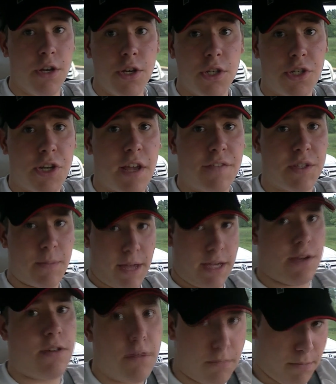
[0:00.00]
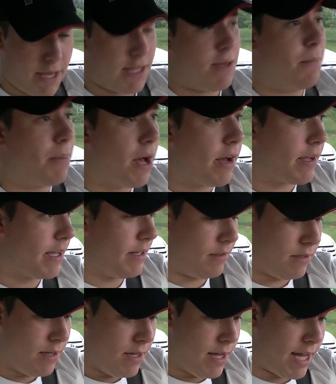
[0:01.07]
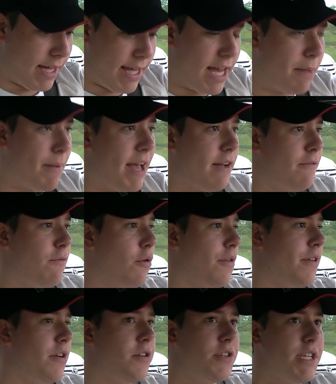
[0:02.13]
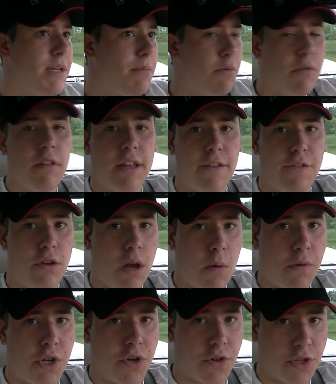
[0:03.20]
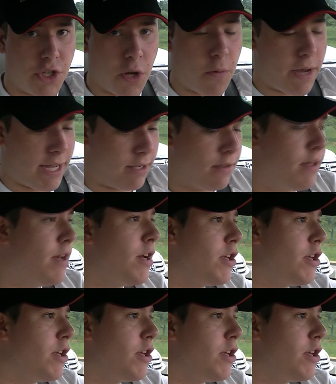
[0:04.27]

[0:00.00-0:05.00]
shifts make you buck and kick back and forth in your seat, but really if you know what you're doing,